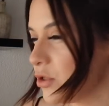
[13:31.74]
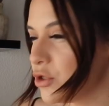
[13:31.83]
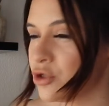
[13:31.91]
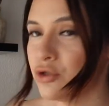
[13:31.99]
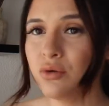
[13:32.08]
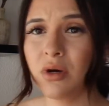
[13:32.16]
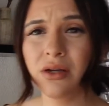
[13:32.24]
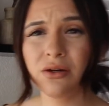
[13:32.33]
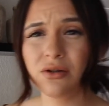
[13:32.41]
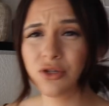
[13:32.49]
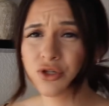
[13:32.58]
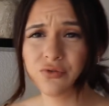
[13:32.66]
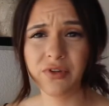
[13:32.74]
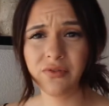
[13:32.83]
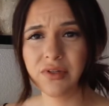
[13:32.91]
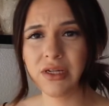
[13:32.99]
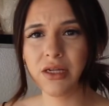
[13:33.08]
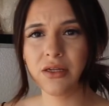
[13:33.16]
$250,
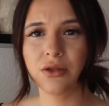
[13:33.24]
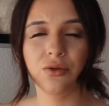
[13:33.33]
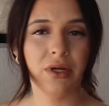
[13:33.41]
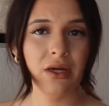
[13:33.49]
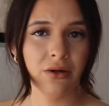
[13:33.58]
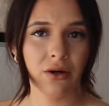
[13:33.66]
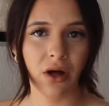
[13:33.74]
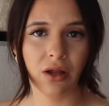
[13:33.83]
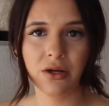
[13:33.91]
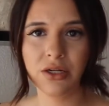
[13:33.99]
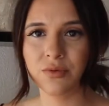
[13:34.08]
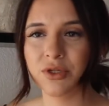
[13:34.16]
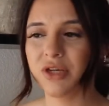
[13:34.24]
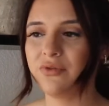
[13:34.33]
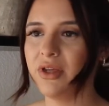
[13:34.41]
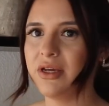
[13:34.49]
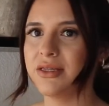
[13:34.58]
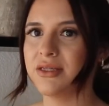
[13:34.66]
$300, which I feel
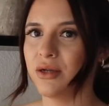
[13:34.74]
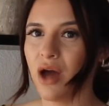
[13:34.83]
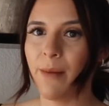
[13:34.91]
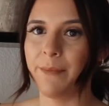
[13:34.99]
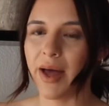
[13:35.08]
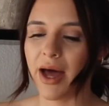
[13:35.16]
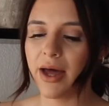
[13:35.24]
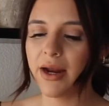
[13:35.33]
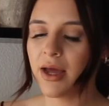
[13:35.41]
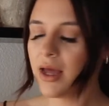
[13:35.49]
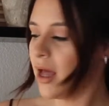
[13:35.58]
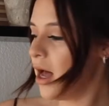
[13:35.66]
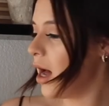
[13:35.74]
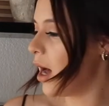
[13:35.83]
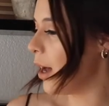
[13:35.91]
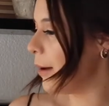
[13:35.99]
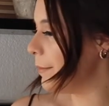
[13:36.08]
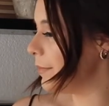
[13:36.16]
like is not bad.
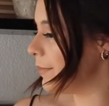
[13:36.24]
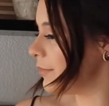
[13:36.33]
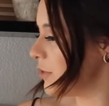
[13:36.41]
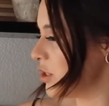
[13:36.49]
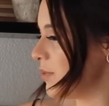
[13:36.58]
Just